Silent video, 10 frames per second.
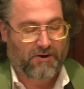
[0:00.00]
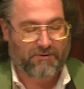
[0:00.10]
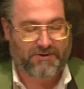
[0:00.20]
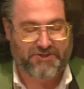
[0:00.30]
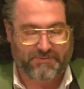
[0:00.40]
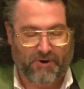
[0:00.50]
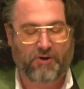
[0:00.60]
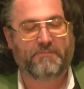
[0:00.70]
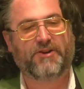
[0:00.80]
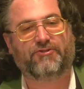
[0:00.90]
or a
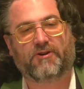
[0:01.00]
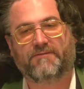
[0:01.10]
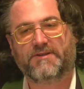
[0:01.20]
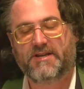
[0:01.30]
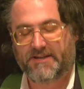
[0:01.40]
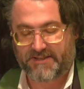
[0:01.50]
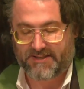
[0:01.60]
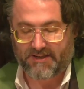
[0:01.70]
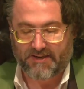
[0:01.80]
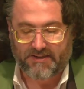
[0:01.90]
small measure of
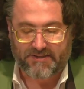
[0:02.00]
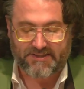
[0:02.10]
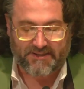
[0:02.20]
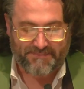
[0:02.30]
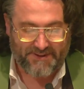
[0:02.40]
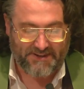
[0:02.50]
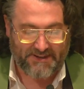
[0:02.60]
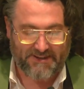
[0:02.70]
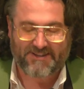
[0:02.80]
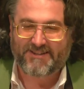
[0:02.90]
yeast,
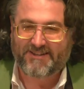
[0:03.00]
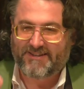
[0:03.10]
something